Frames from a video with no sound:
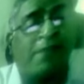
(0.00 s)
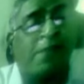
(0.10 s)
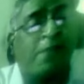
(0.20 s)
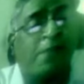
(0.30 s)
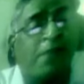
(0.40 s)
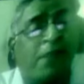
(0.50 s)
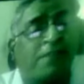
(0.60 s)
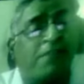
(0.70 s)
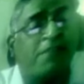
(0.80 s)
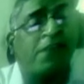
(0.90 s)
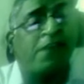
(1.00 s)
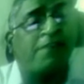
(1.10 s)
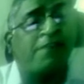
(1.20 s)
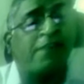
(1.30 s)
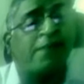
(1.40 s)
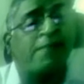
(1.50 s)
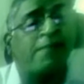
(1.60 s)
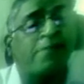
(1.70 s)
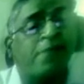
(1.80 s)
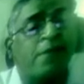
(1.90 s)
and materials, difficulty
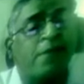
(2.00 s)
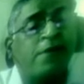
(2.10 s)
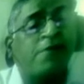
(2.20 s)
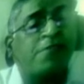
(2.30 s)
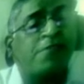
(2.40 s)
to set